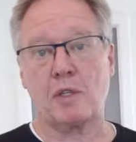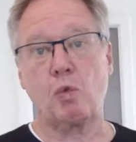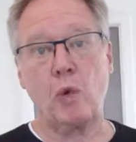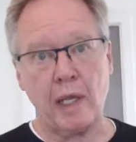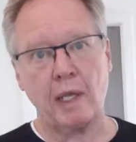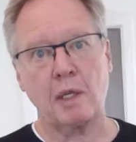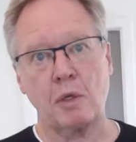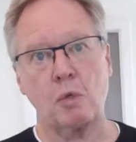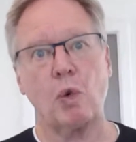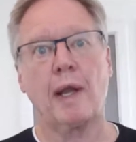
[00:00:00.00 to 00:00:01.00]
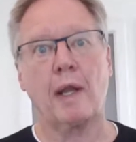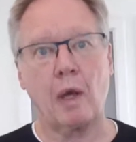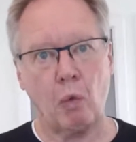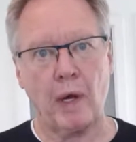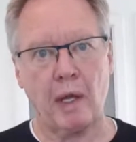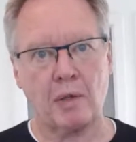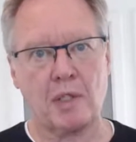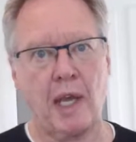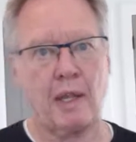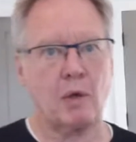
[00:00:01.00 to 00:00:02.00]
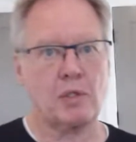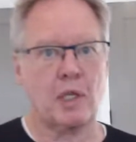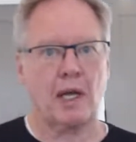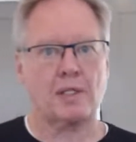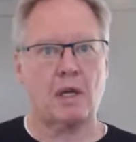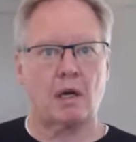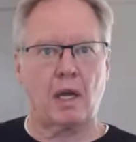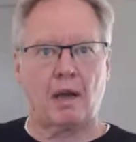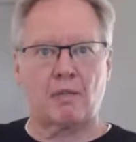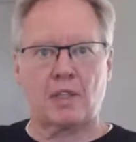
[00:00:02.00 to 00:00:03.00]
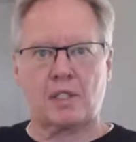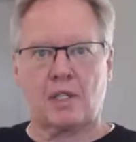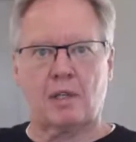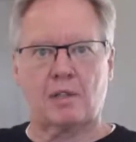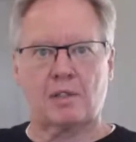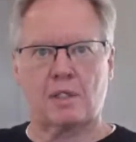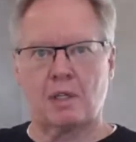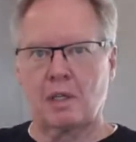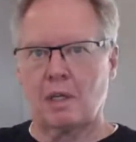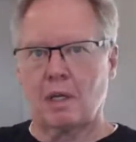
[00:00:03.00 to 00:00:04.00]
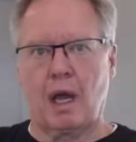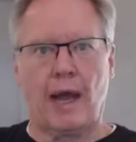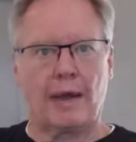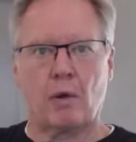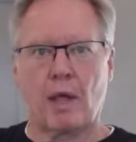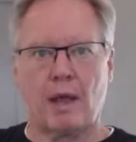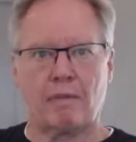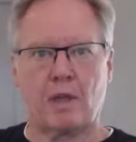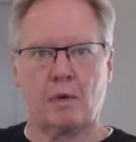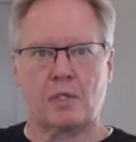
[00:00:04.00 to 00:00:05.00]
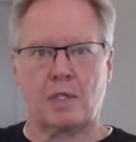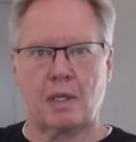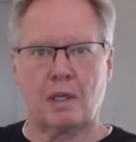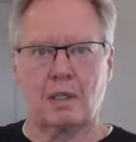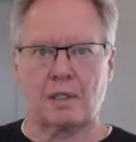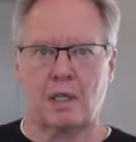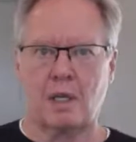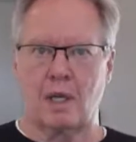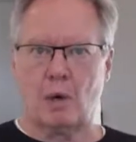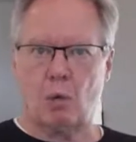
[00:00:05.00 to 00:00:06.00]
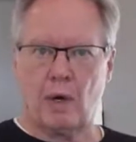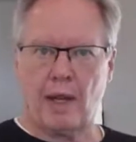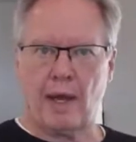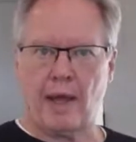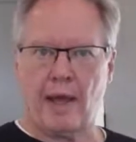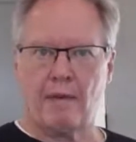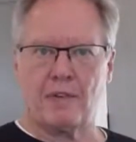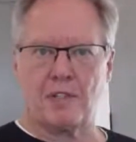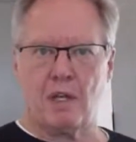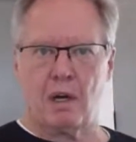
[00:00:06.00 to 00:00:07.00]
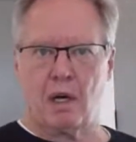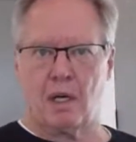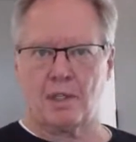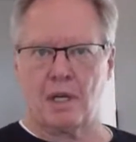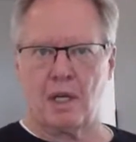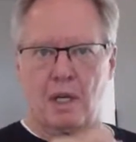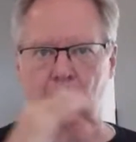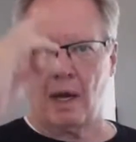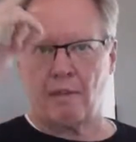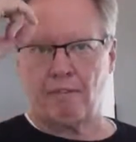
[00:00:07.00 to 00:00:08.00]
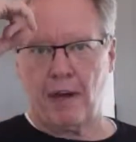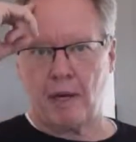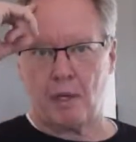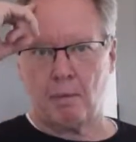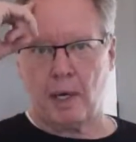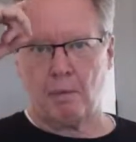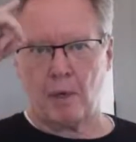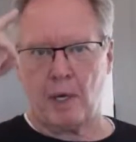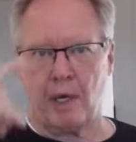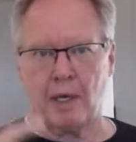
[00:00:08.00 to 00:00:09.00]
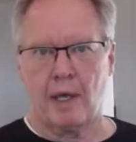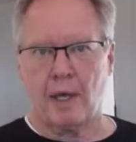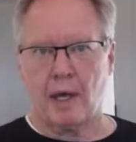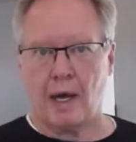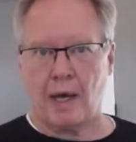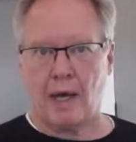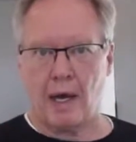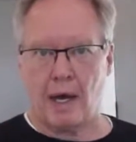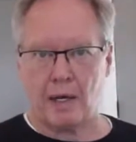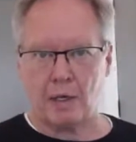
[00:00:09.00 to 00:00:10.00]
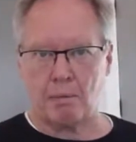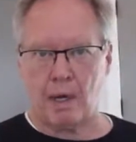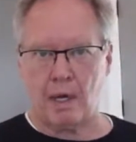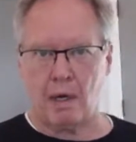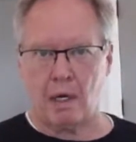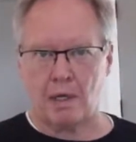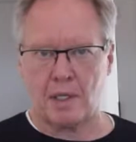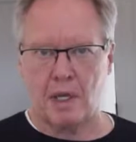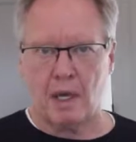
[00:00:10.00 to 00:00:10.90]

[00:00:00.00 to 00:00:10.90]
we can do what no one else can. Those guys all have the skills. I don't have those skills. What I have is the heart. I fired my brain. I hired my heart.